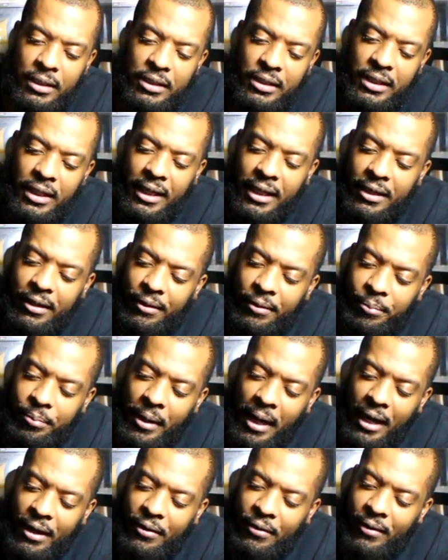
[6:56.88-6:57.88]
Check your
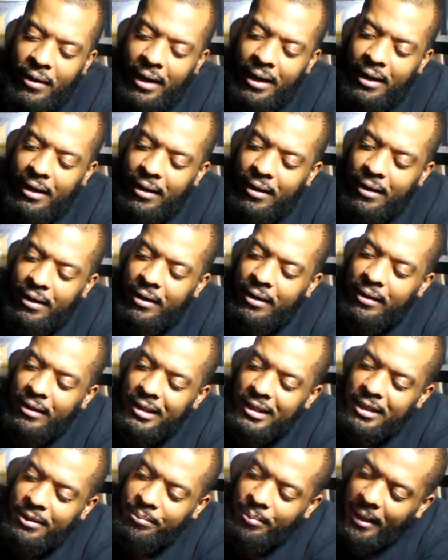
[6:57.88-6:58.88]
pattern right here,
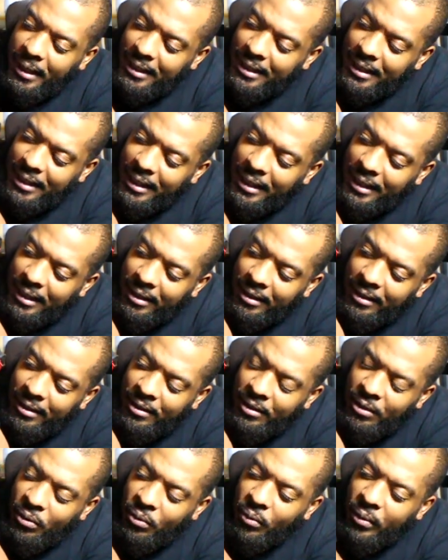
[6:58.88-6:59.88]
your spacing
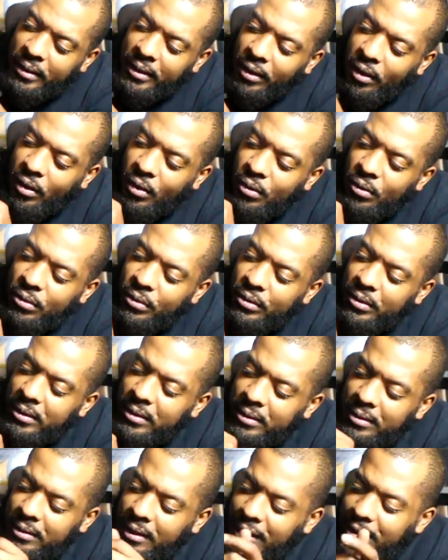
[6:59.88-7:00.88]
with the
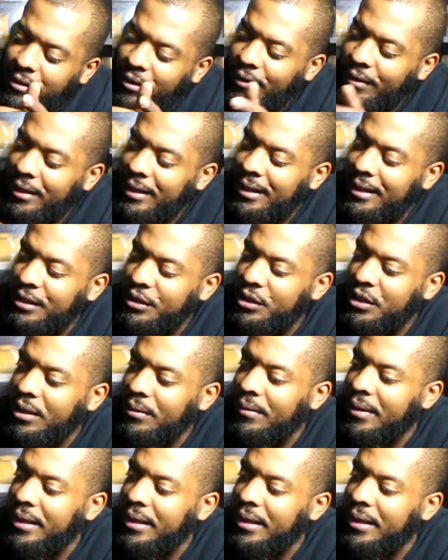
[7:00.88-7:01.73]
holes. That's already legit